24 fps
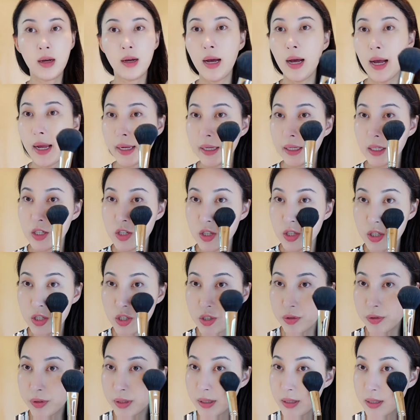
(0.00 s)
I can just
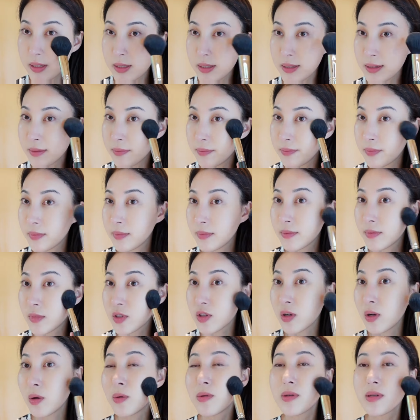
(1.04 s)
do this.
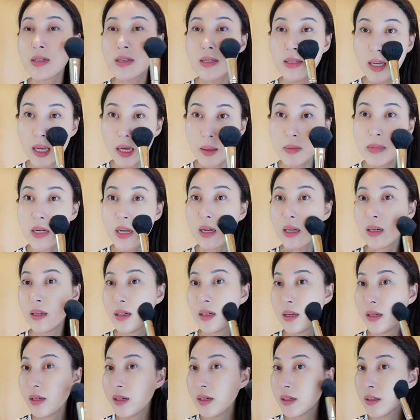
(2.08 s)
So same
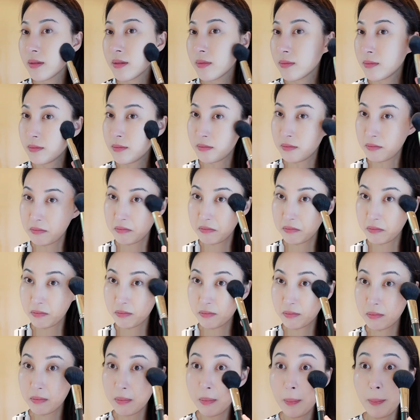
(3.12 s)
technique,
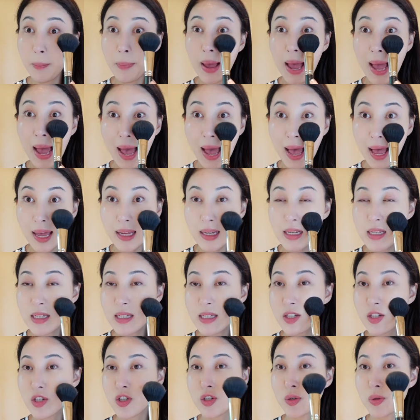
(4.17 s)

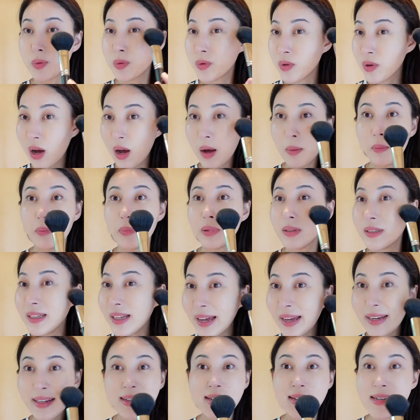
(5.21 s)
Pat. do not
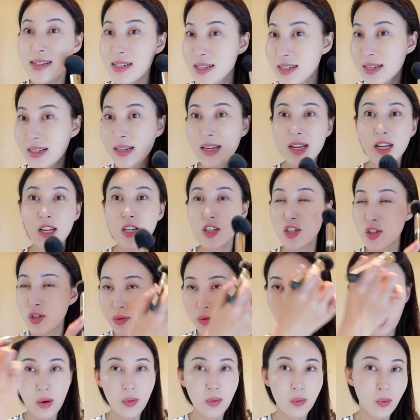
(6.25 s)
blend, do
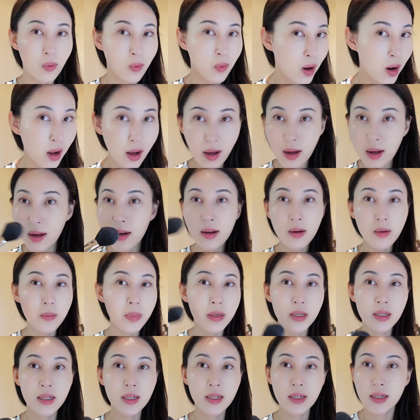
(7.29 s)
not rub,
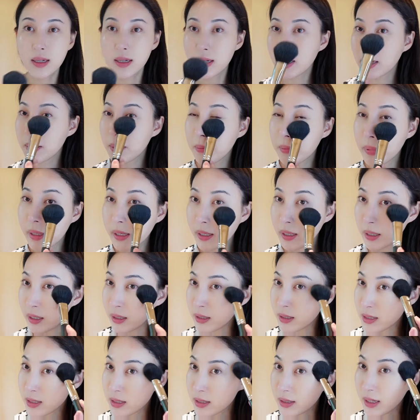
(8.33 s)

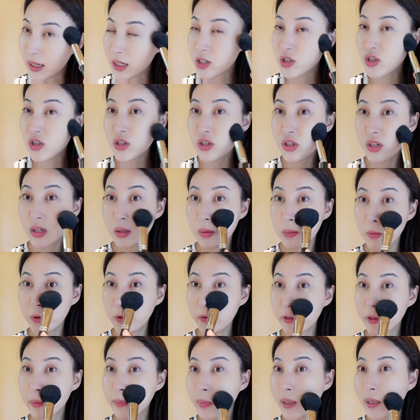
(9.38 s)
because that's just gonna move
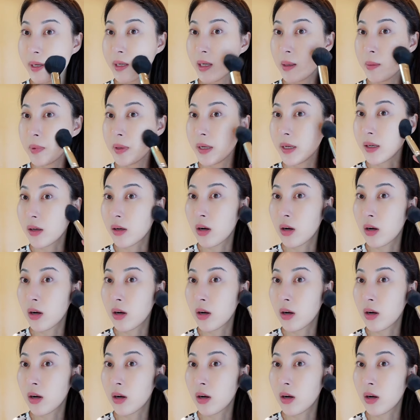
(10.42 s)
your makeup and